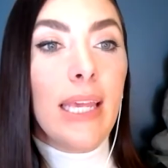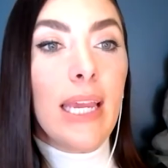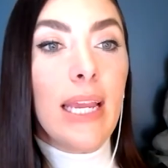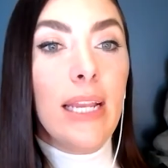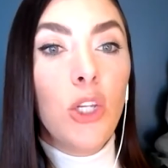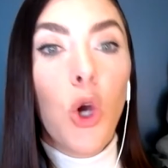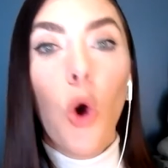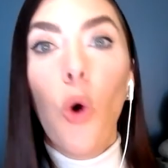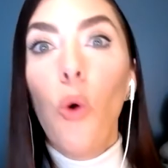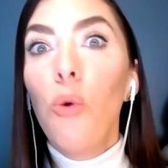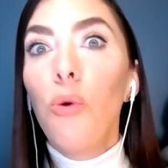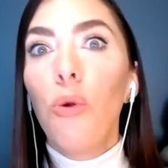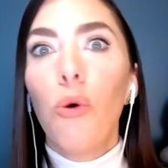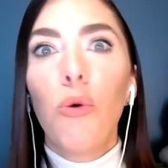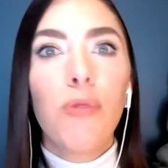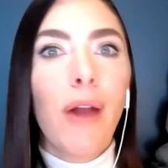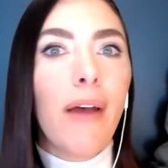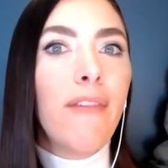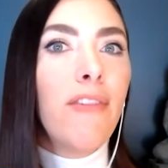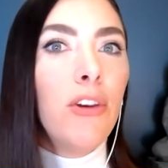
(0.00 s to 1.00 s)
the
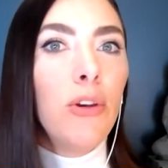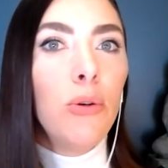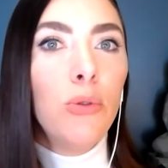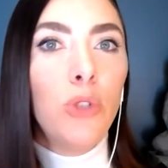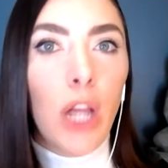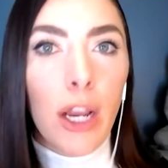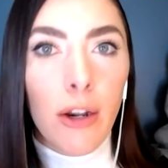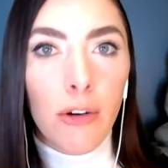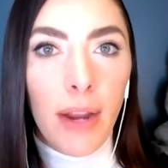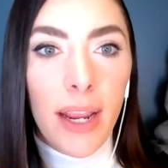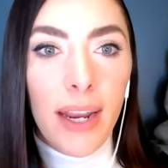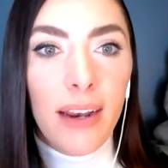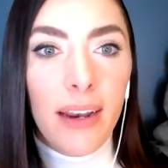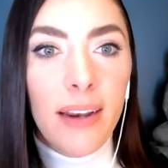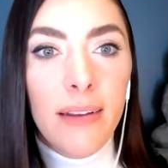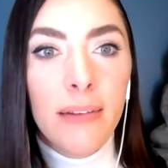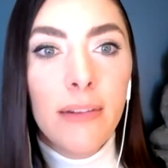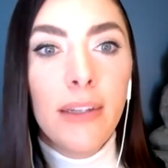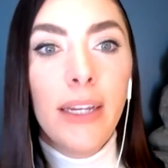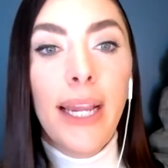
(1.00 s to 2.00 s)
total revenue
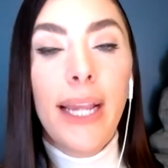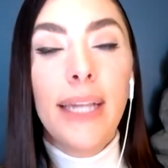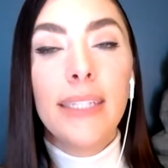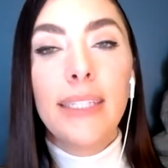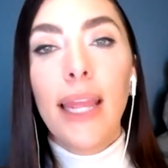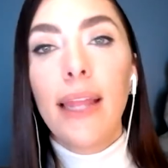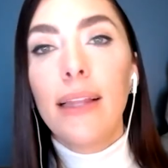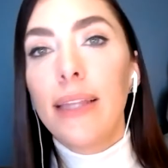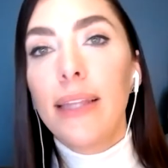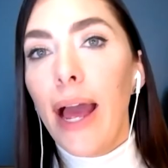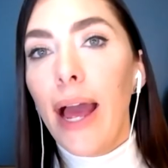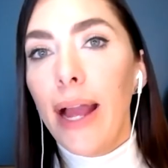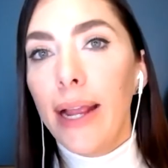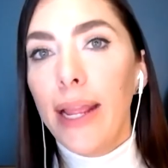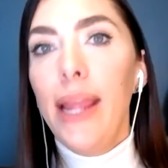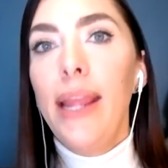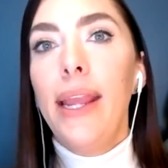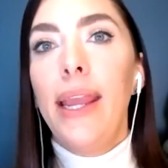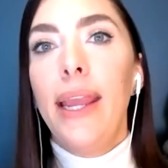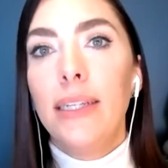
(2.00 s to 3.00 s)
generated is a
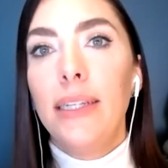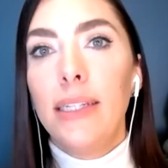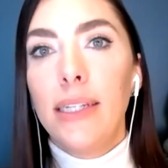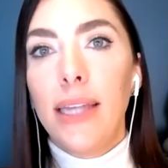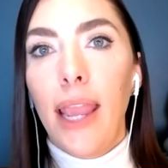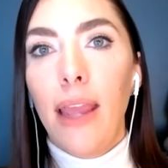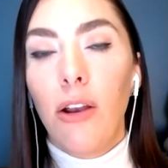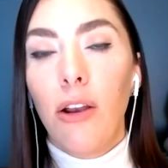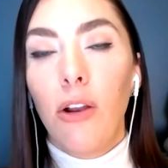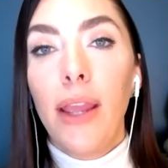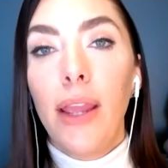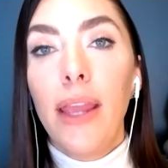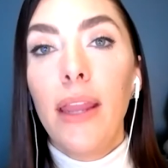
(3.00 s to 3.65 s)
lagging indicator.